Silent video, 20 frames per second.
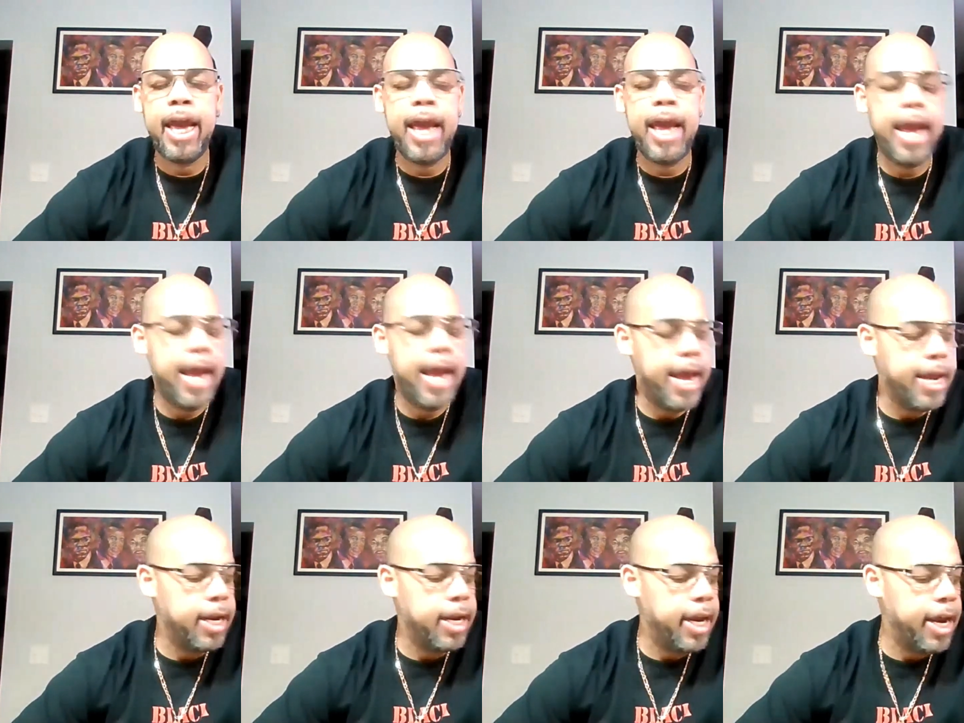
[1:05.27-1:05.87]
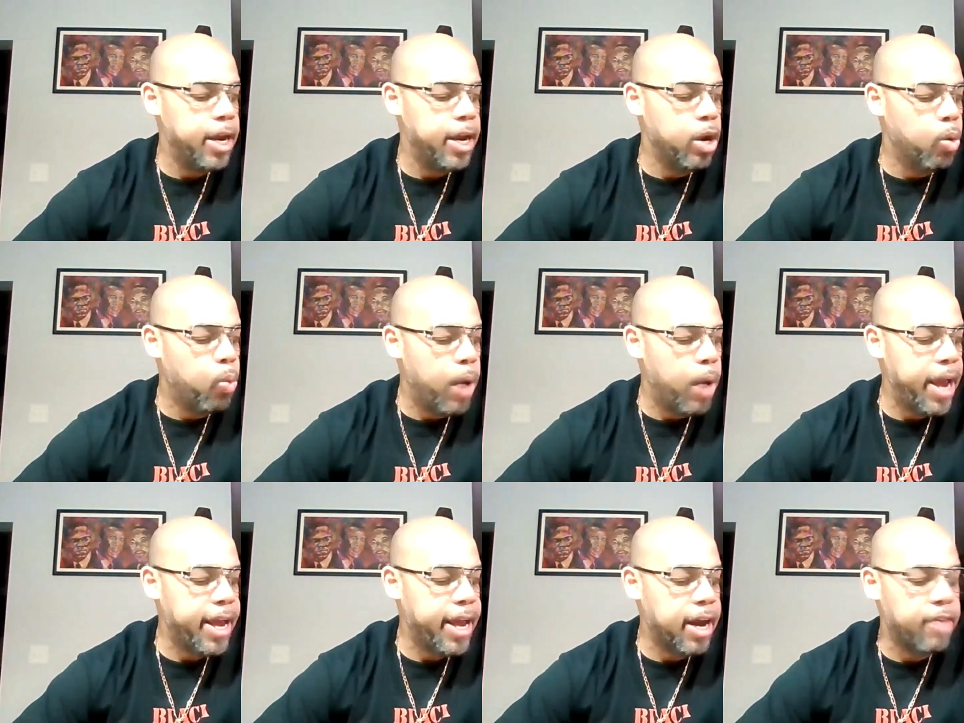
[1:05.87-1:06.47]
And in the
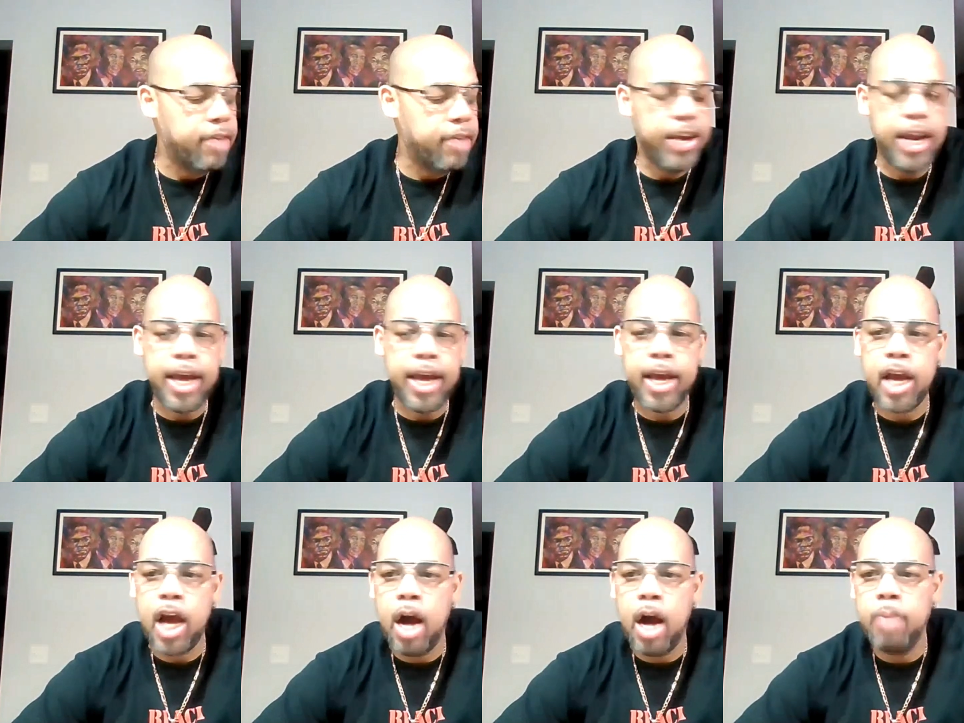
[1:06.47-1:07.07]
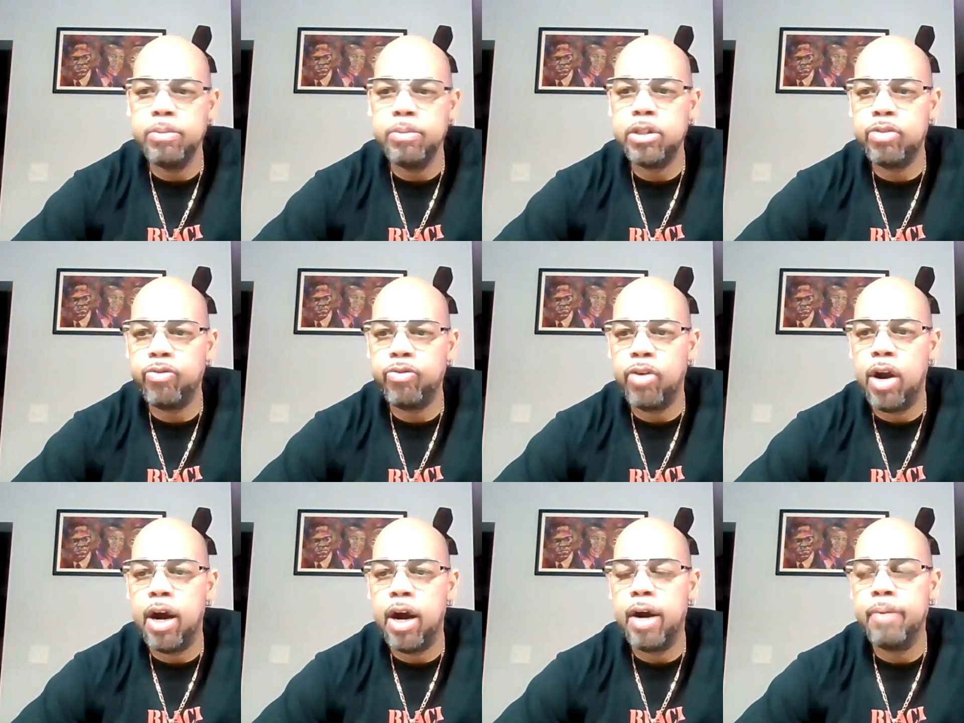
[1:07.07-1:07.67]
wake of it, it comes
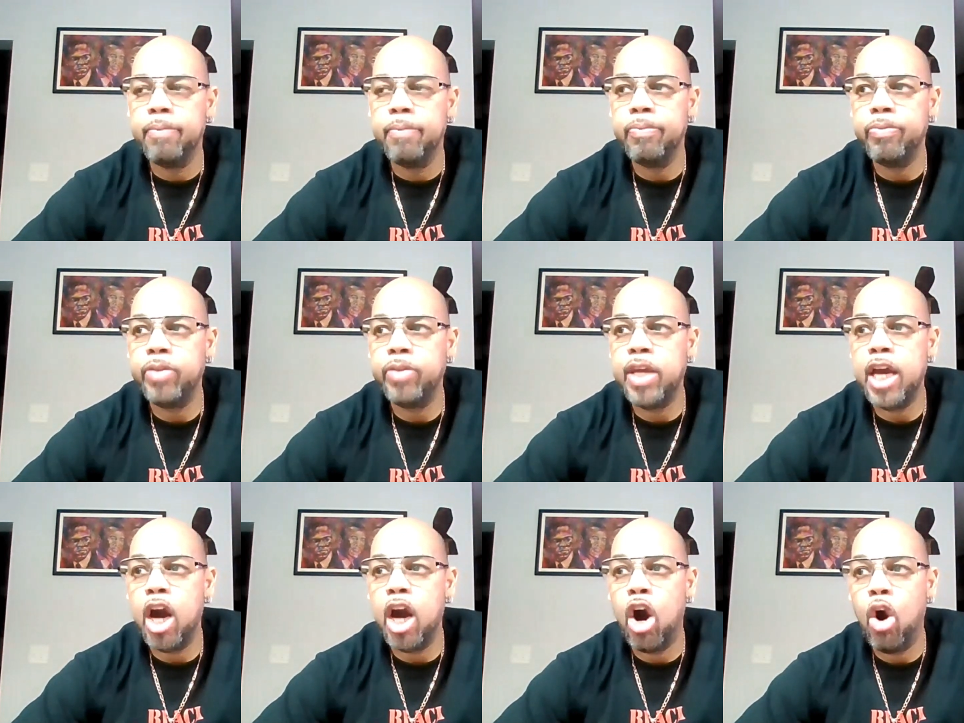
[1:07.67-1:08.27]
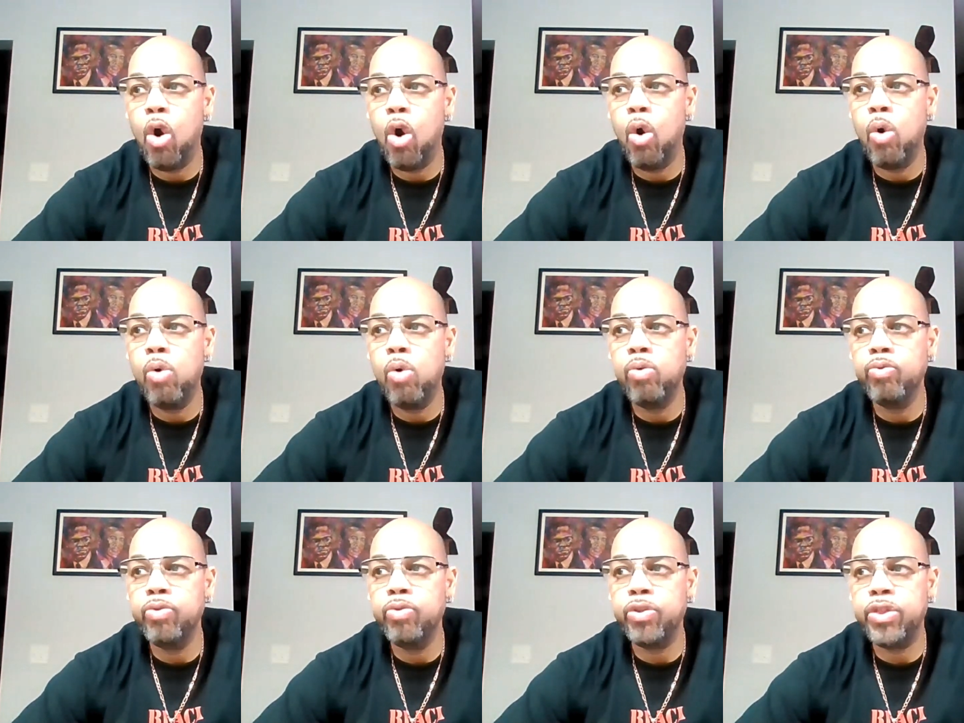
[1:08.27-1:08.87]
from the
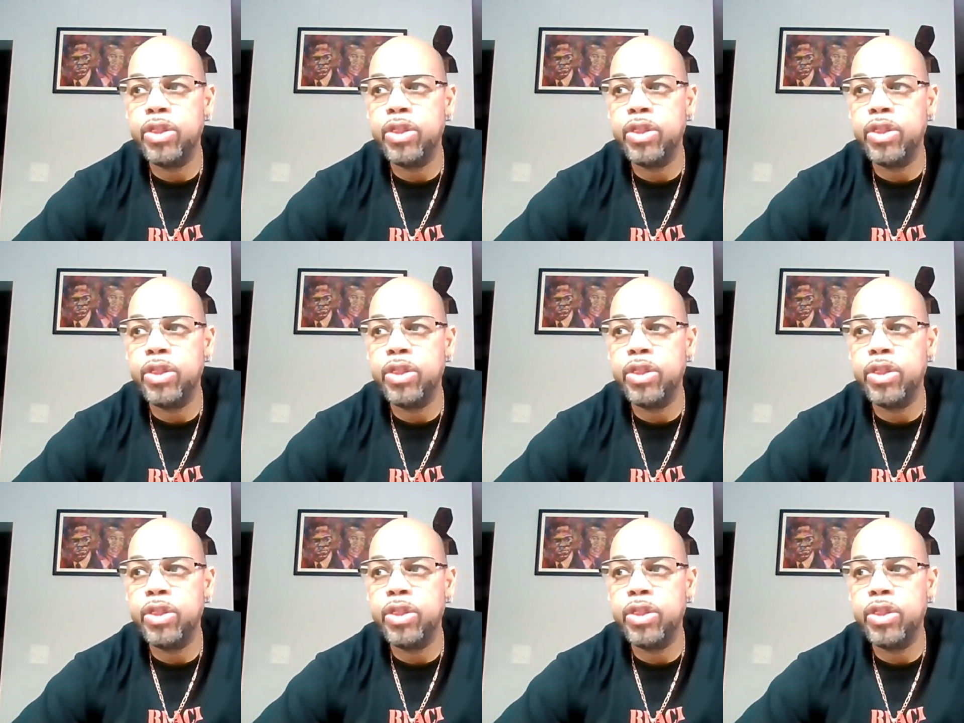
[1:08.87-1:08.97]
whole